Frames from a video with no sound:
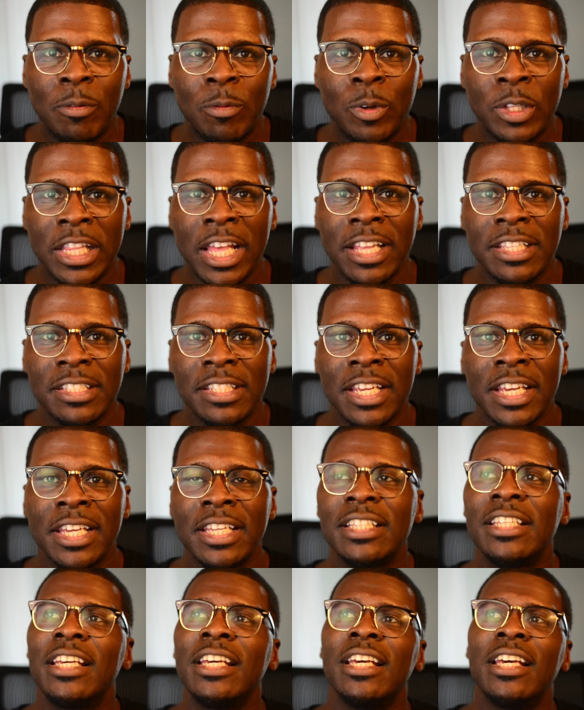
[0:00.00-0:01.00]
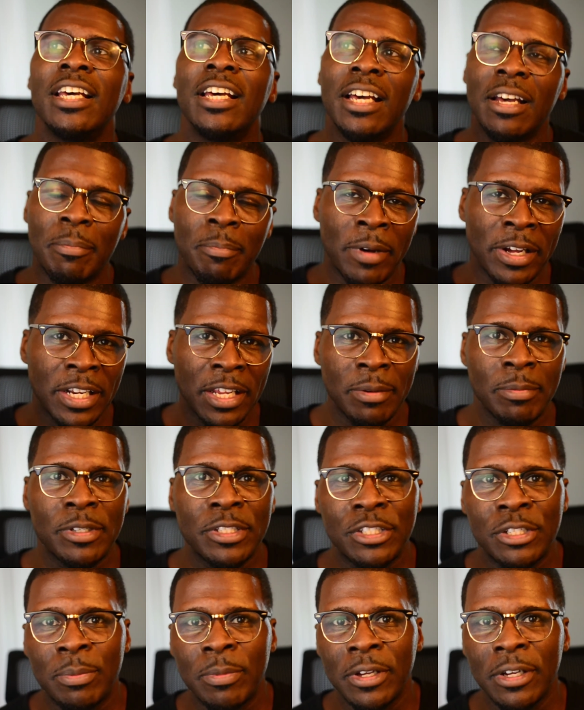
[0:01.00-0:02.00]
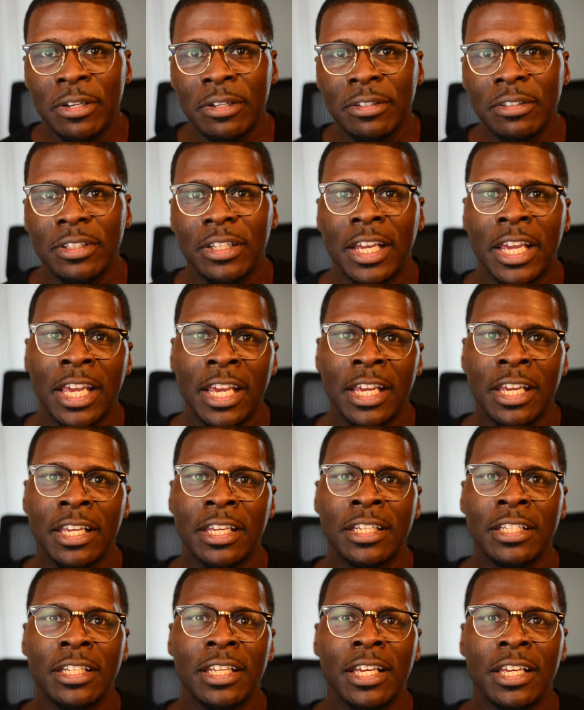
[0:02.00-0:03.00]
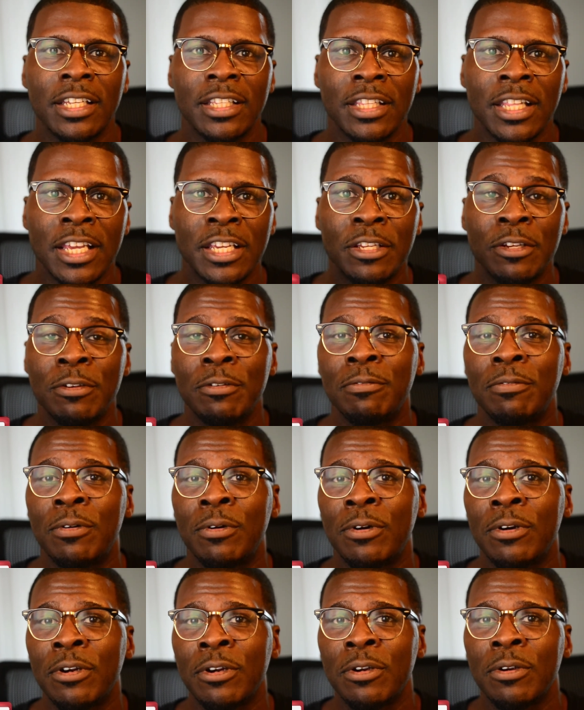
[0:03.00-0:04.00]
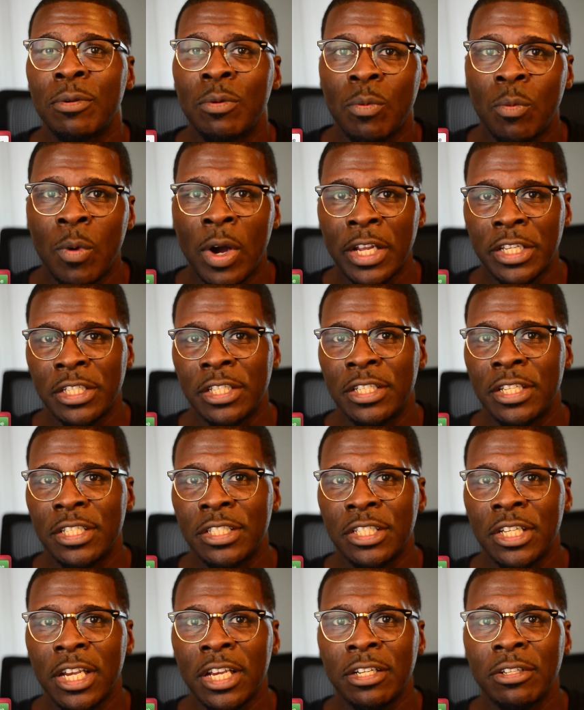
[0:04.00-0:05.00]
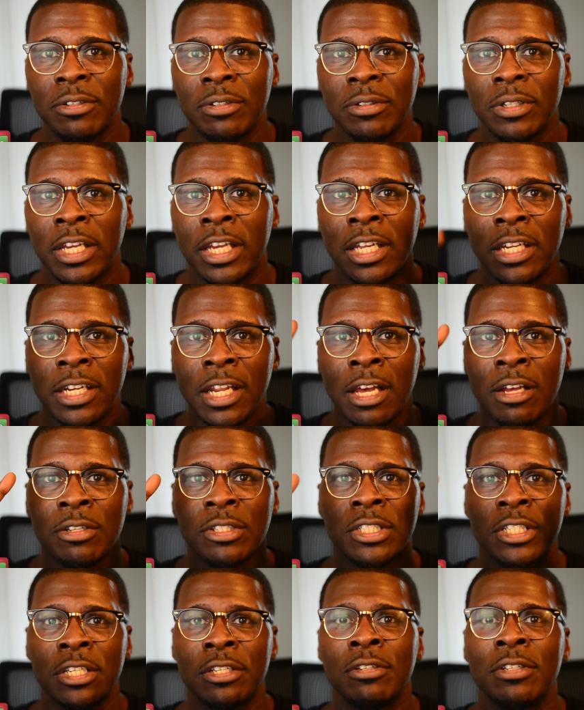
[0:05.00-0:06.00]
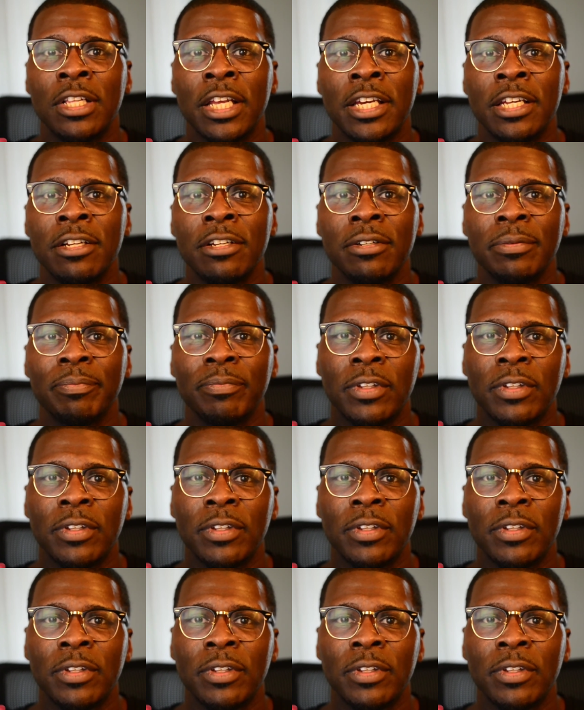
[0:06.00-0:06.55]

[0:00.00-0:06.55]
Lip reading: with that said, my name is Jamil, and thank you for watching this channel, and I'll see you later.